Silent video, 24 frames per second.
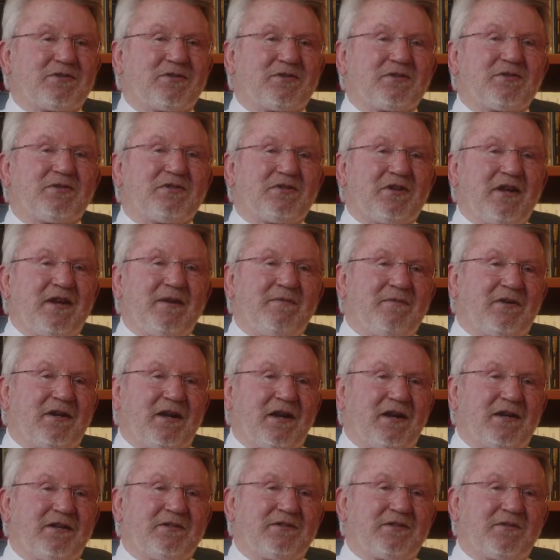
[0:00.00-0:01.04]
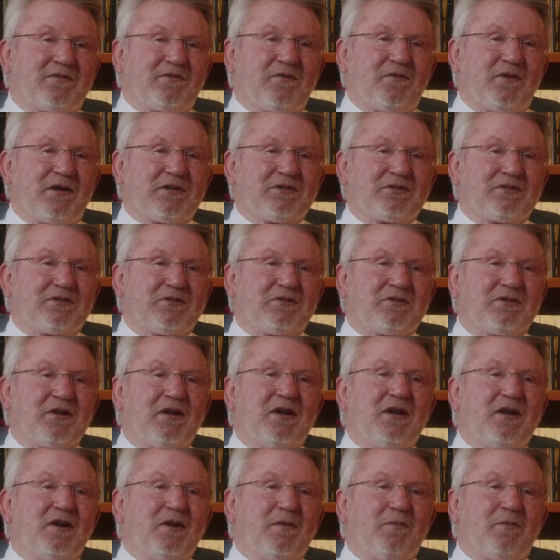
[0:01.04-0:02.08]
those same kinds of questions,
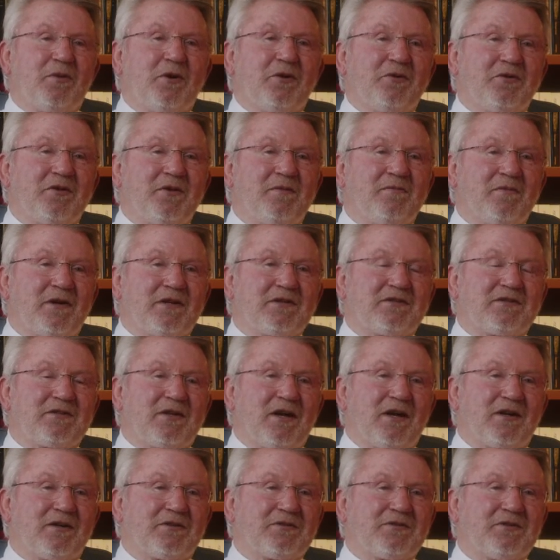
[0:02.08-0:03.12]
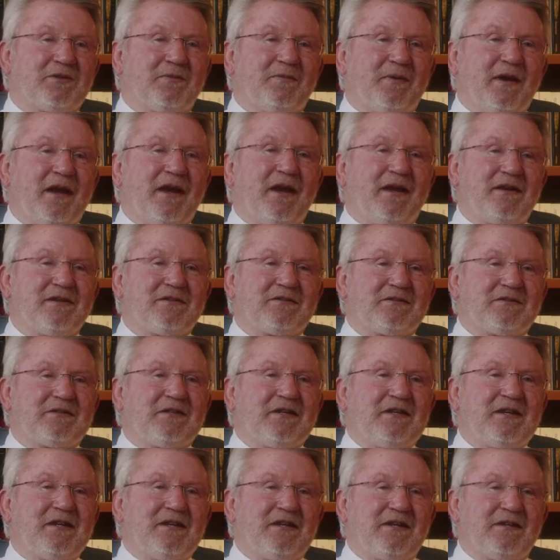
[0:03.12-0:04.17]
both in my scholarship and as
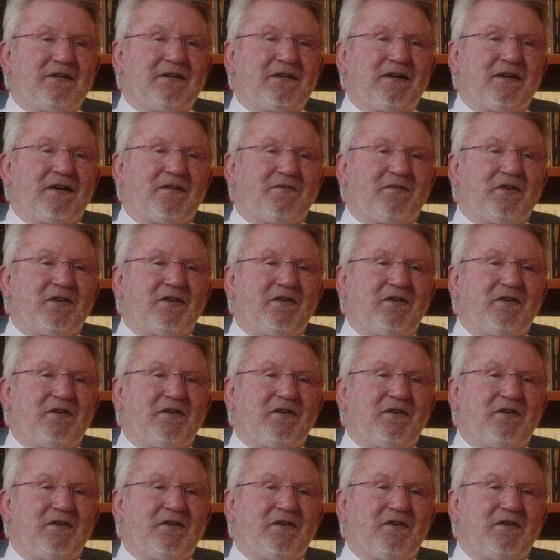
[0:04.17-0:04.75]
dean of the